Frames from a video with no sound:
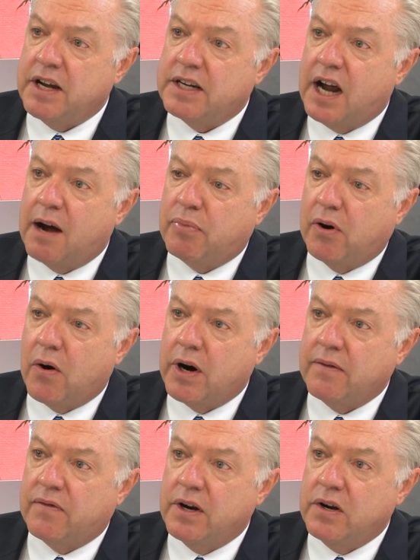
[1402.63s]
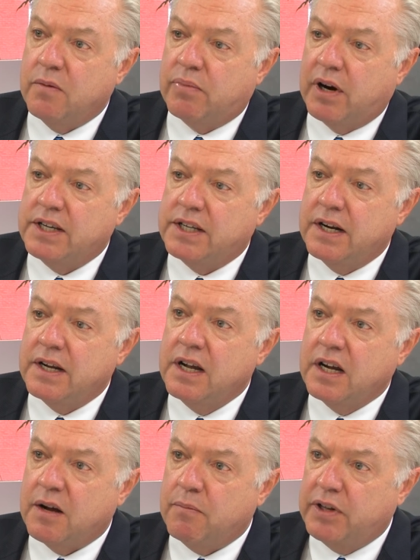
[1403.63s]
a top priority for a new president.
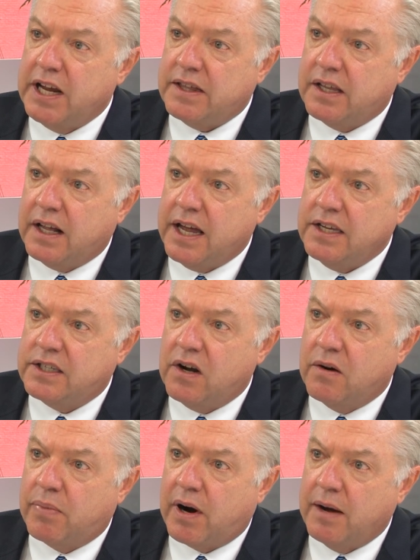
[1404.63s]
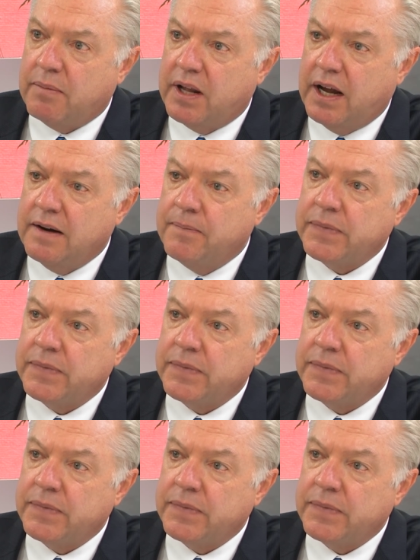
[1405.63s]
Complete the Keystone Pipeline,